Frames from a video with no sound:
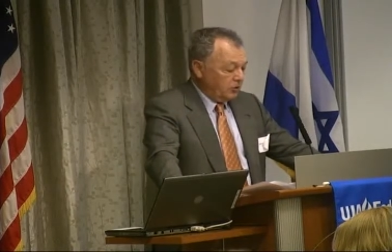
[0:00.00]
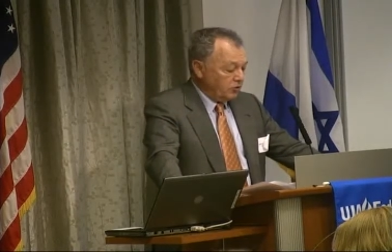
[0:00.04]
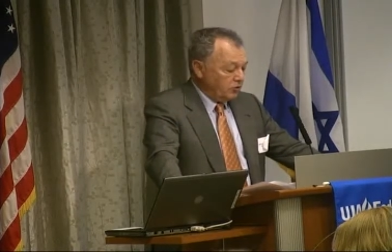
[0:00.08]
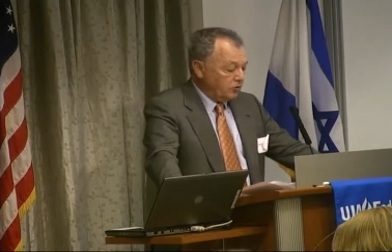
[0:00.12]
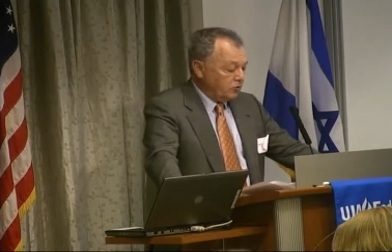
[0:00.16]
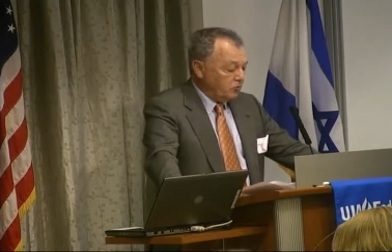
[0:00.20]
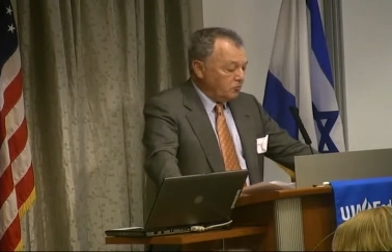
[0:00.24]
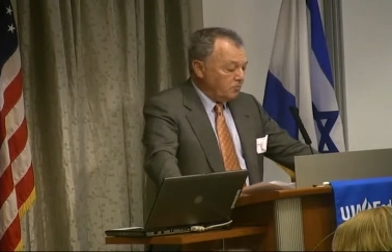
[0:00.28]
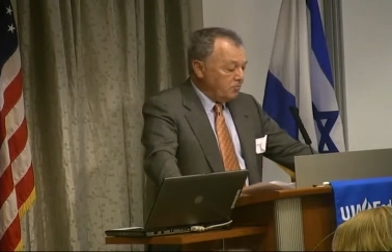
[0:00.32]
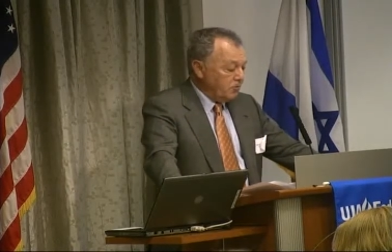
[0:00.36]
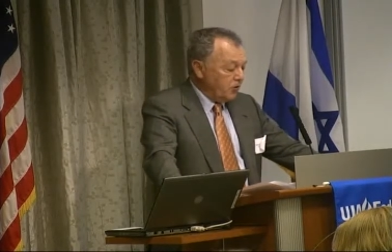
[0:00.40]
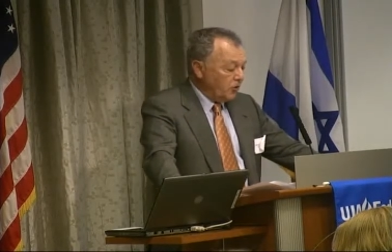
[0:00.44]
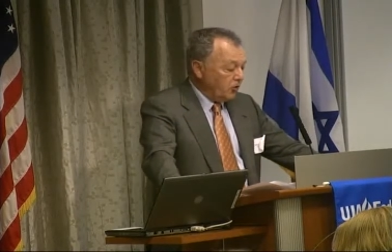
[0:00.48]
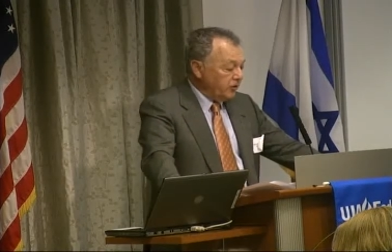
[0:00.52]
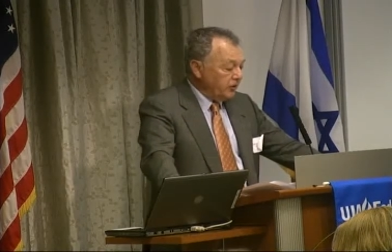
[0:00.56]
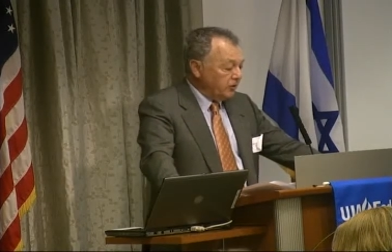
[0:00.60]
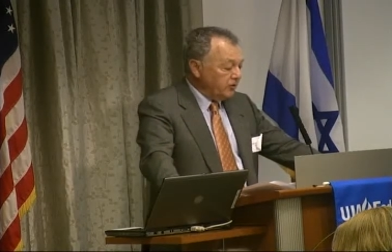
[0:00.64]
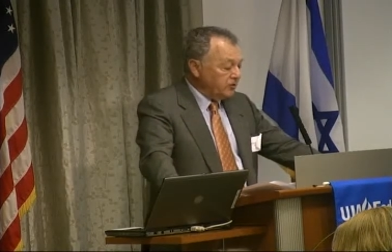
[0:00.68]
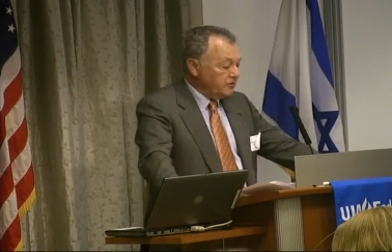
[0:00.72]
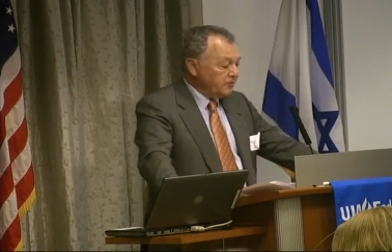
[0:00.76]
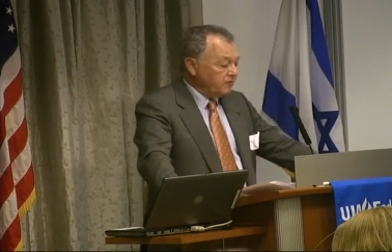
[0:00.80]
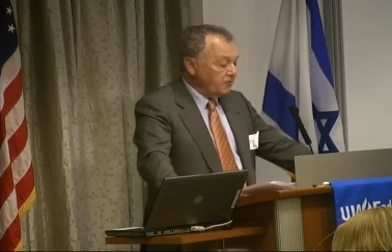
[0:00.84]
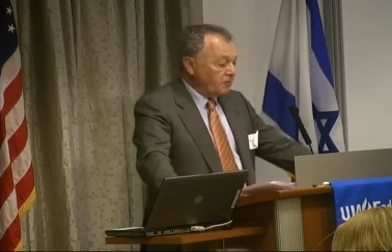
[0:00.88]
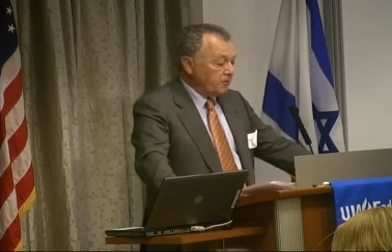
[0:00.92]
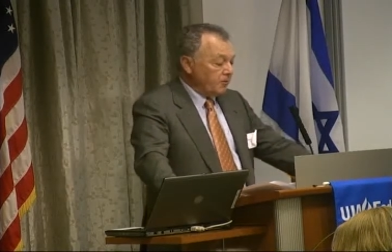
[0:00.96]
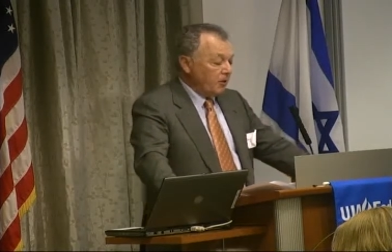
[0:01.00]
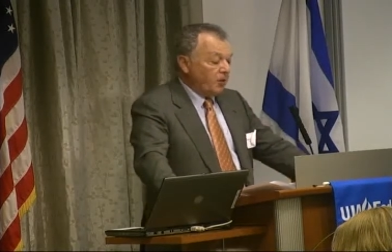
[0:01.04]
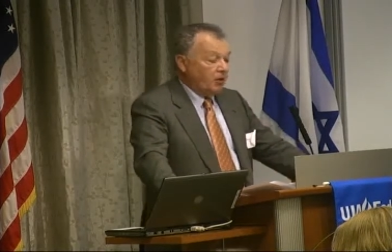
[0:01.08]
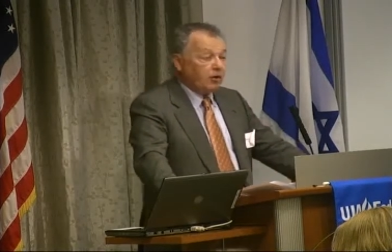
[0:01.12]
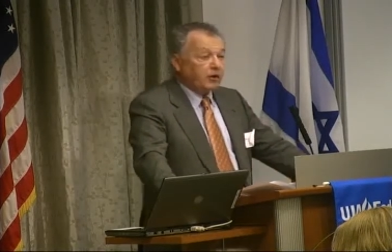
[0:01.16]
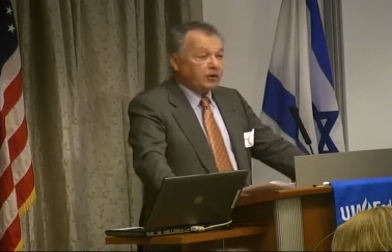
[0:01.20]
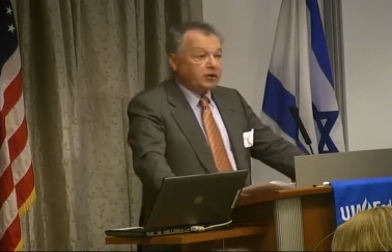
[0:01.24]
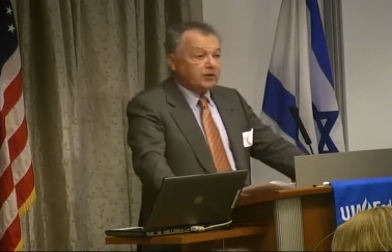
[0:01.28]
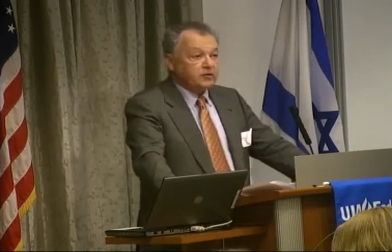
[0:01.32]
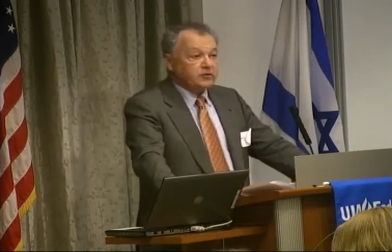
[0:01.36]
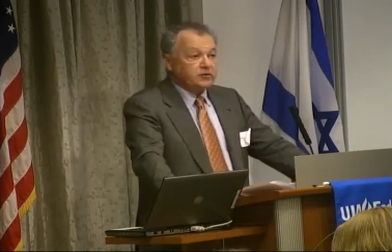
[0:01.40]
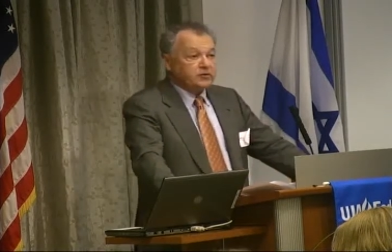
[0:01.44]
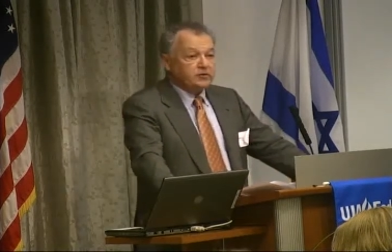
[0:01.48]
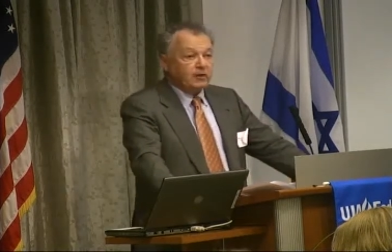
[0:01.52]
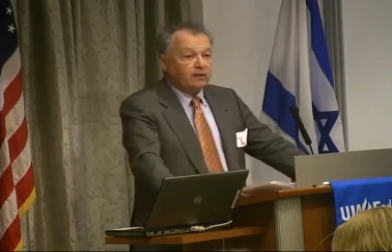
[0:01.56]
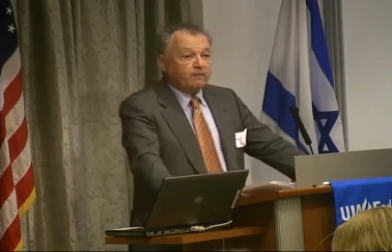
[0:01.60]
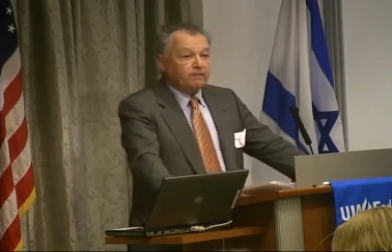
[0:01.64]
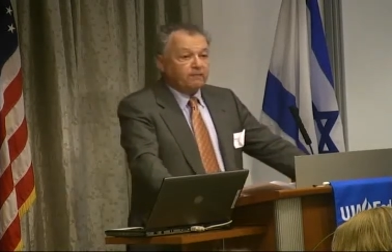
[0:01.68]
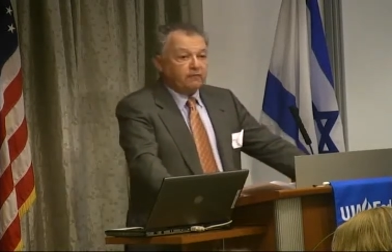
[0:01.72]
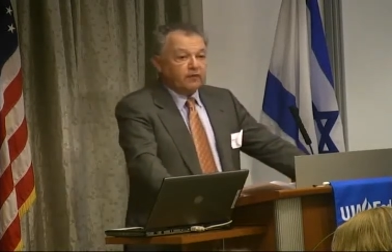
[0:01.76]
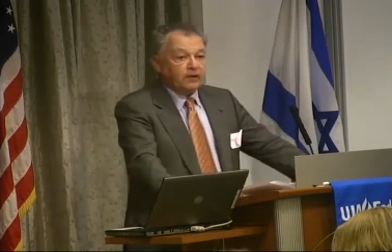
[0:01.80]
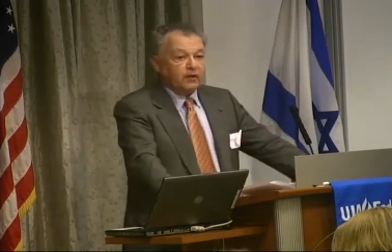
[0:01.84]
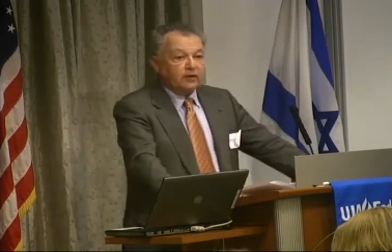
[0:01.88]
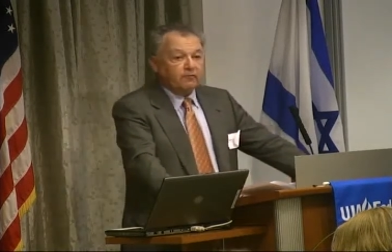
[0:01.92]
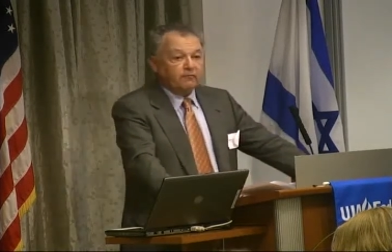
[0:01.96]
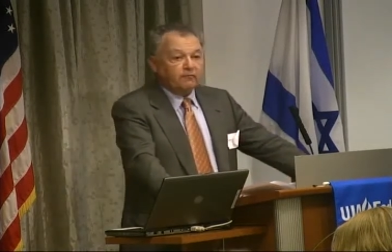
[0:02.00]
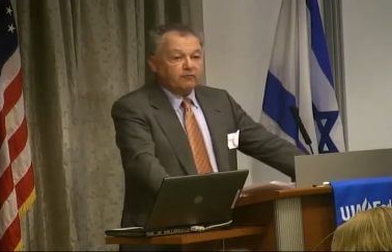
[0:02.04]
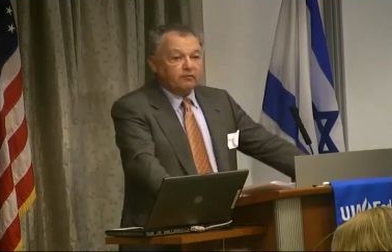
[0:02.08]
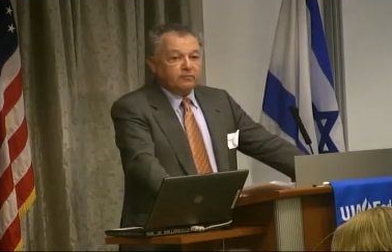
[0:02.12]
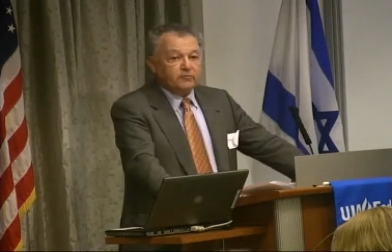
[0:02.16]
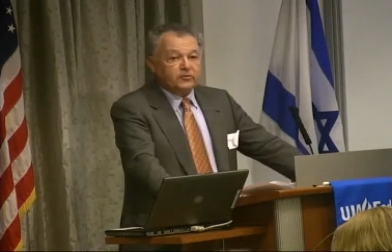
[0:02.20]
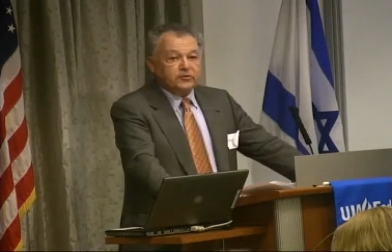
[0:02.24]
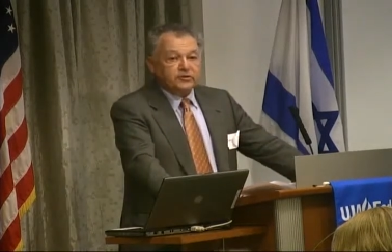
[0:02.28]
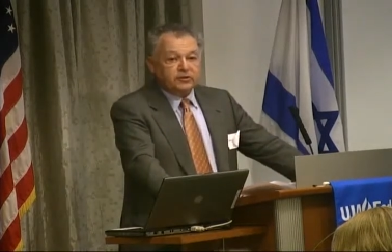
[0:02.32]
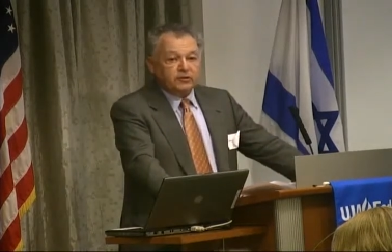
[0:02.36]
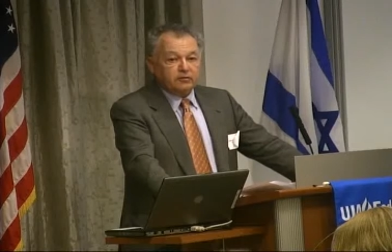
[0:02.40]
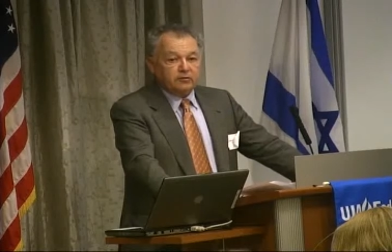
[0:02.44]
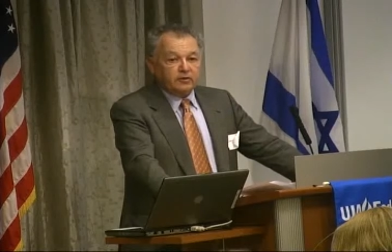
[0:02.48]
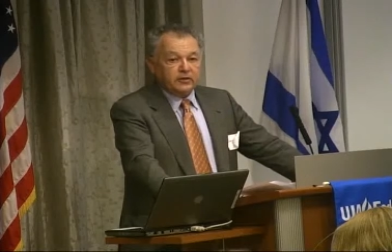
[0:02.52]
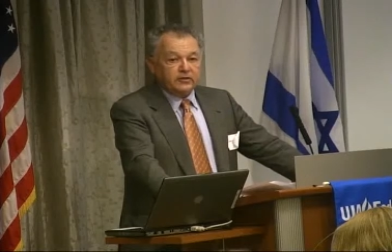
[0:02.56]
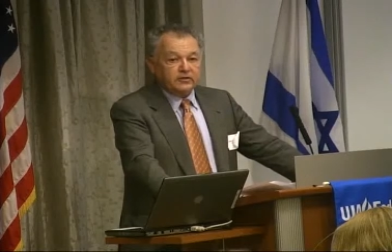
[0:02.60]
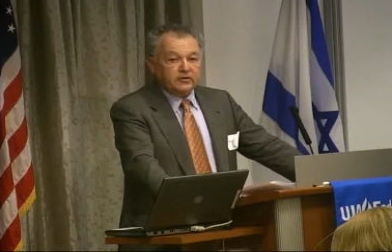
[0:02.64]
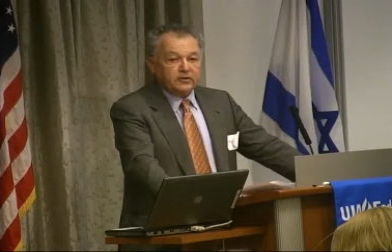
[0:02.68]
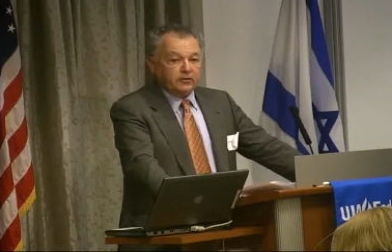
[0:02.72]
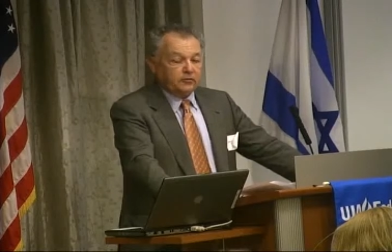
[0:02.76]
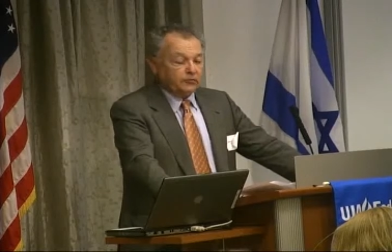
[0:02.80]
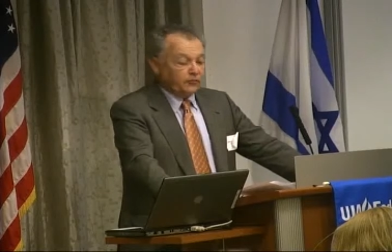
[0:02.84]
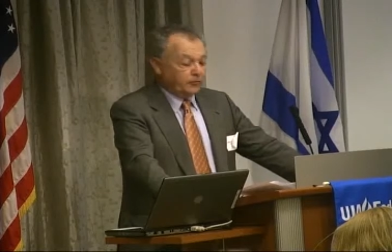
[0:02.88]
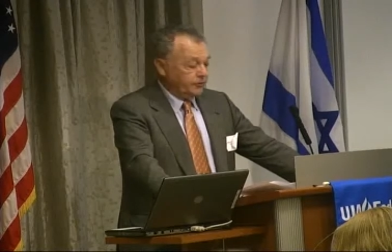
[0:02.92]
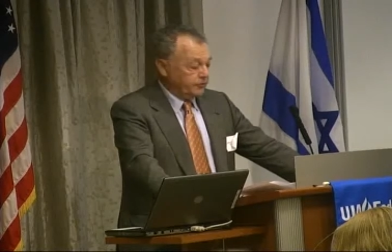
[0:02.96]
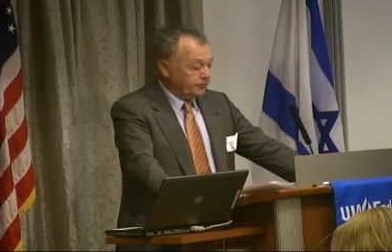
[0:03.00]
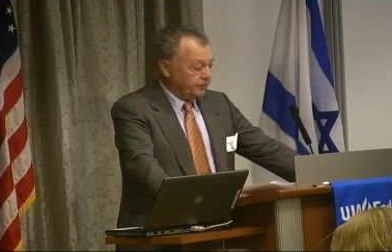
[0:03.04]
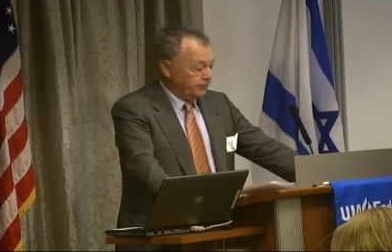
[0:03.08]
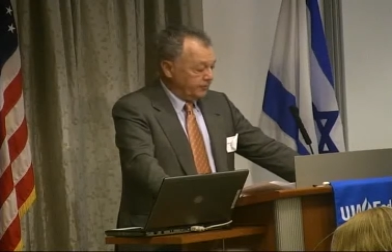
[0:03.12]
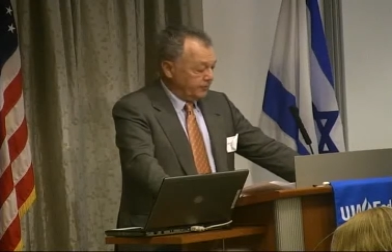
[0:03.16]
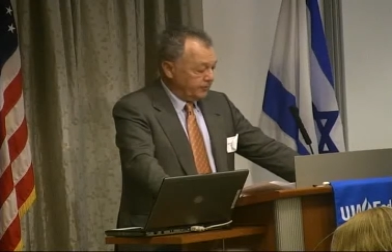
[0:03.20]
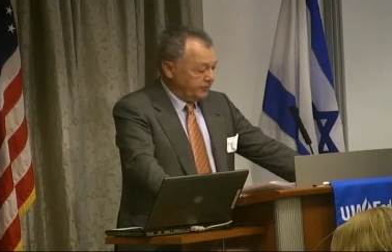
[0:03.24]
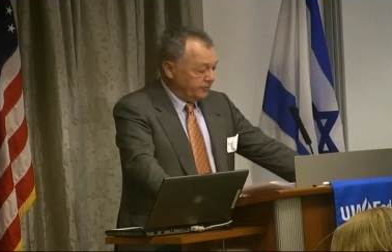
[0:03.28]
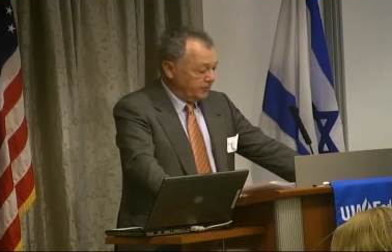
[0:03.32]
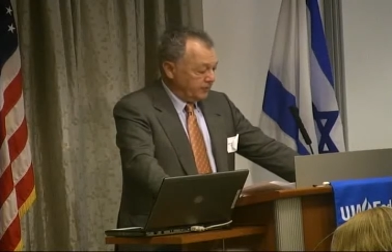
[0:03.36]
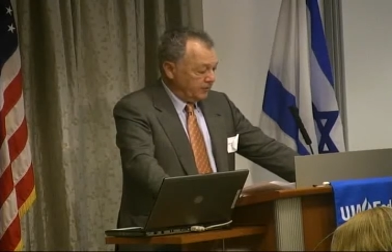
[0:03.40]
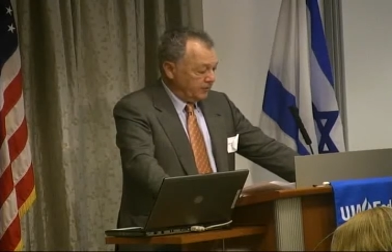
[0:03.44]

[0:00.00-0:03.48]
to millions of Americans suffering from serious illness.